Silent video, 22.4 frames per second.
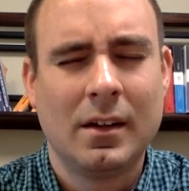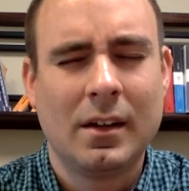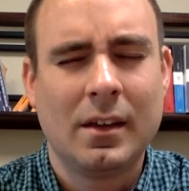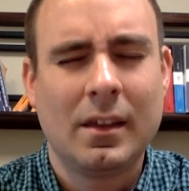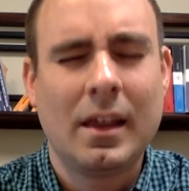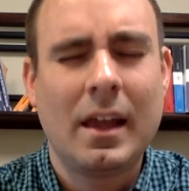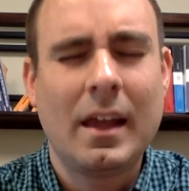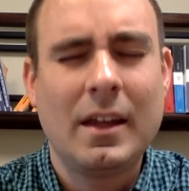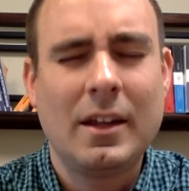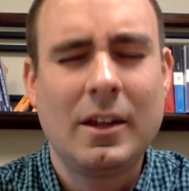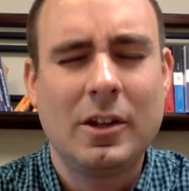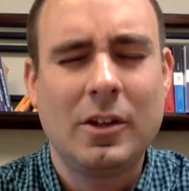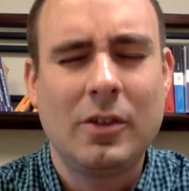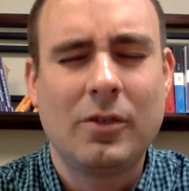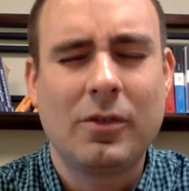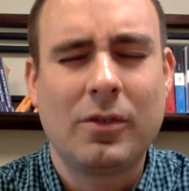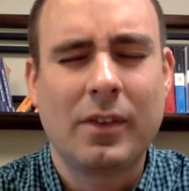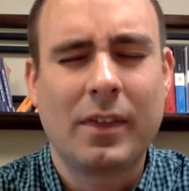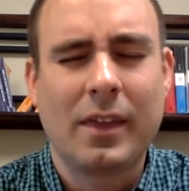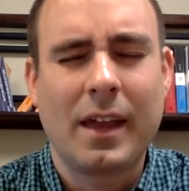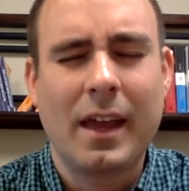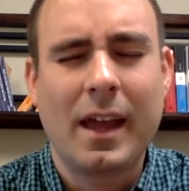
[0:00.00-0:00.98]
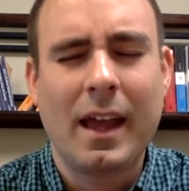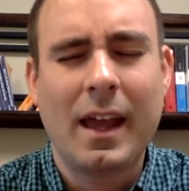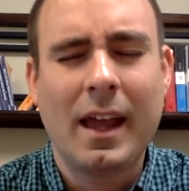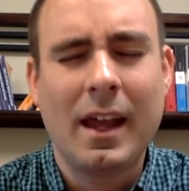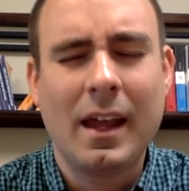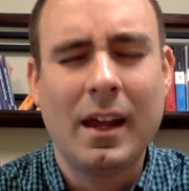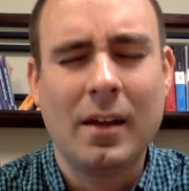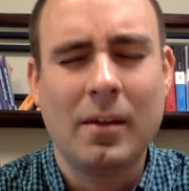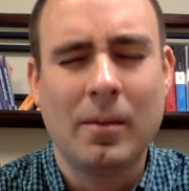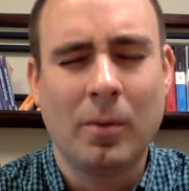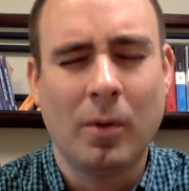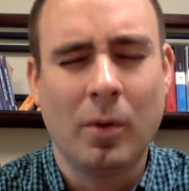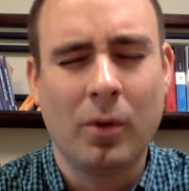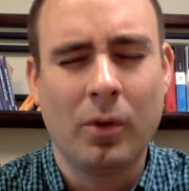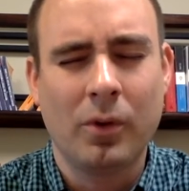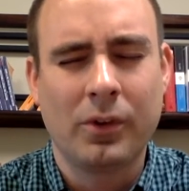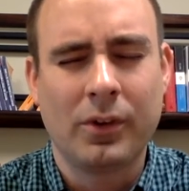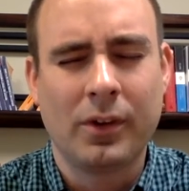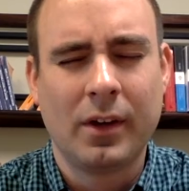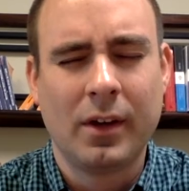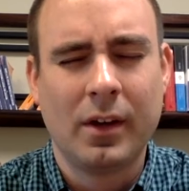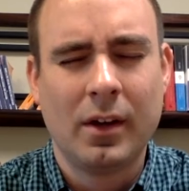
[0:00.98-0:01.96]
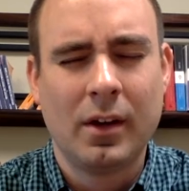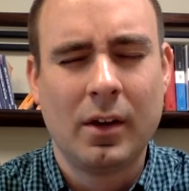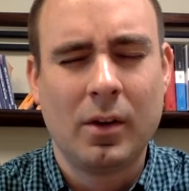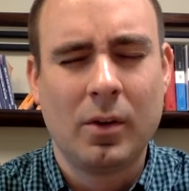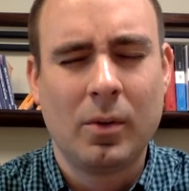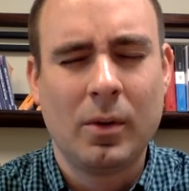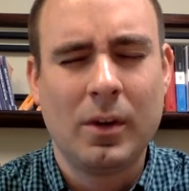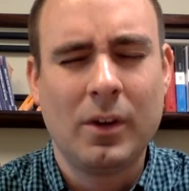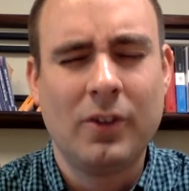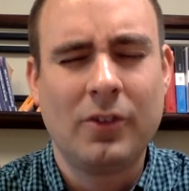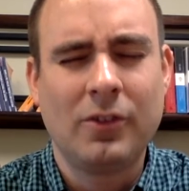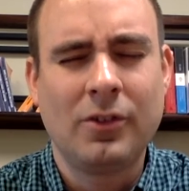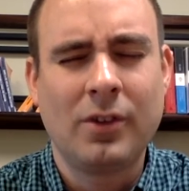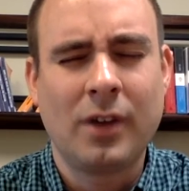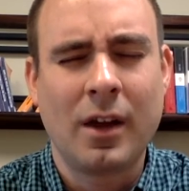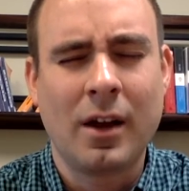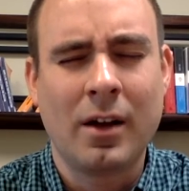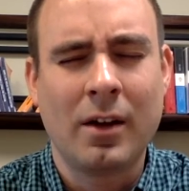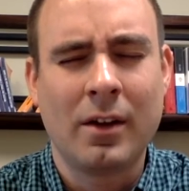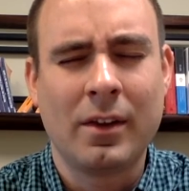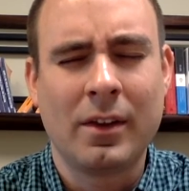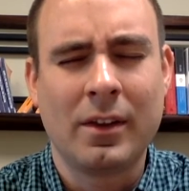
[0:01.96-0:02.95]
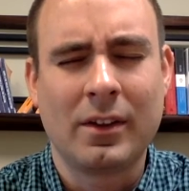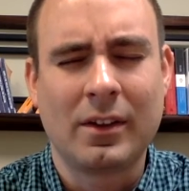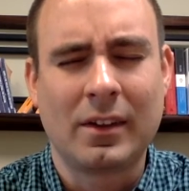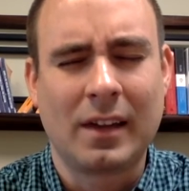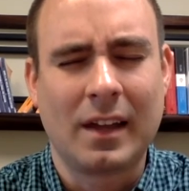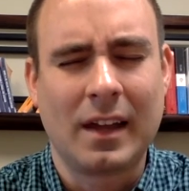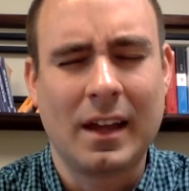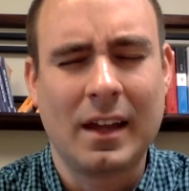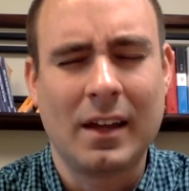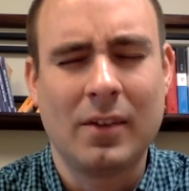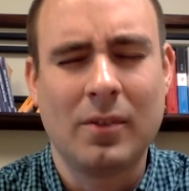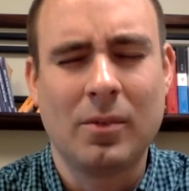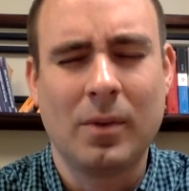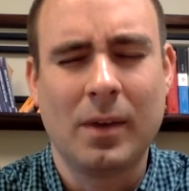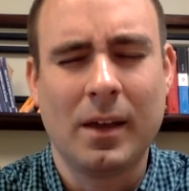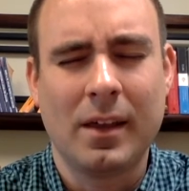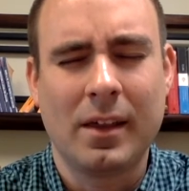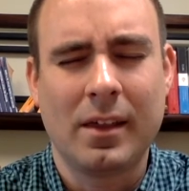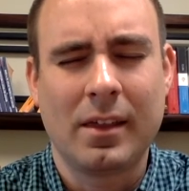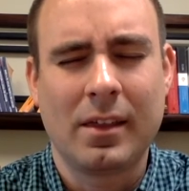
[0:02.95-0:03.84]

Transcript: Thank you for the animals we share this land with.